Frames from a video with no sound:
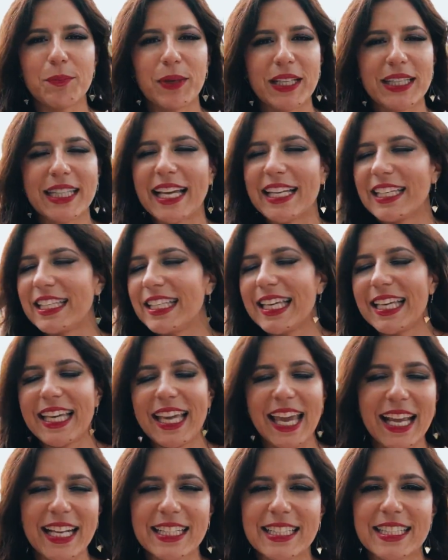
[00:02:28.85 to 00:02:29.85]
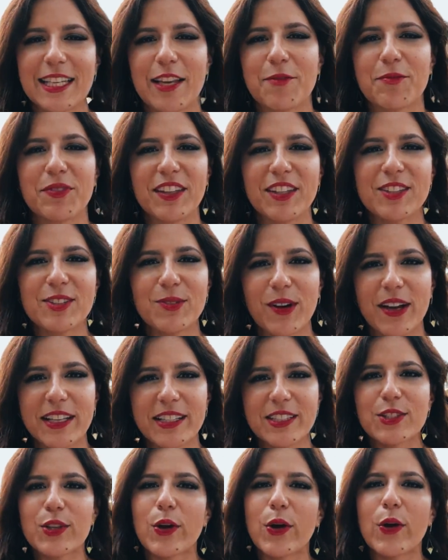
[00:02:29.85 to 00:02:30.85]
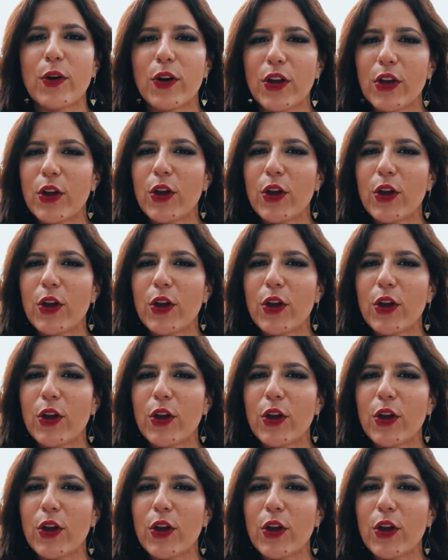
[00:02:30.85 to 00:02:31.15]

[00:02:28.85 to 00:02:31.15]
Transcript: but like, you can't skip this one. So